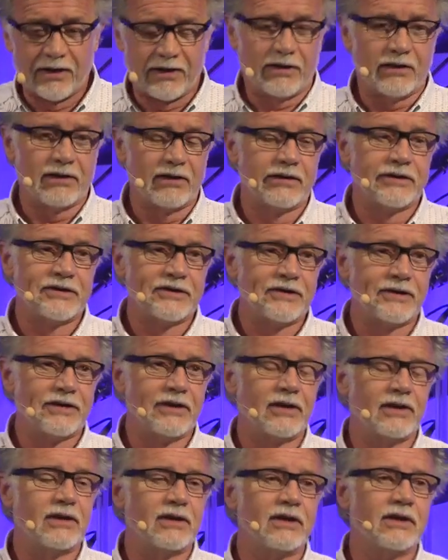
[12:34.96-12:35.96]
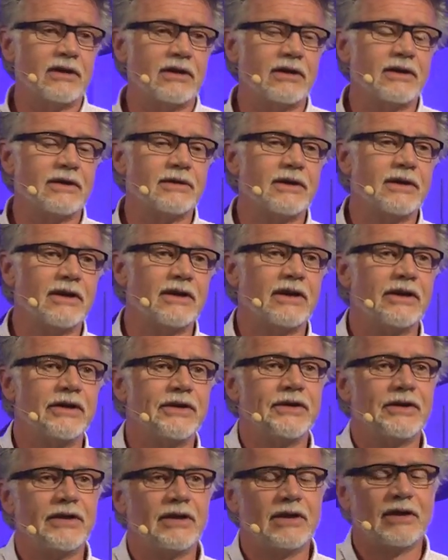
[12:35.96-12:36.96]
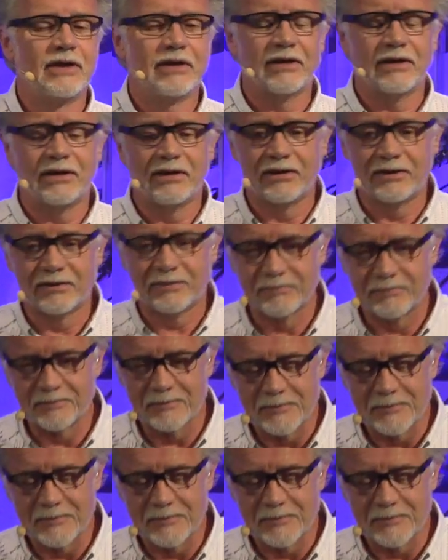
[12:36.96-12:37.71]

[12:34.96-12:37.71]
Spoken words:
No one is speaking in this clip.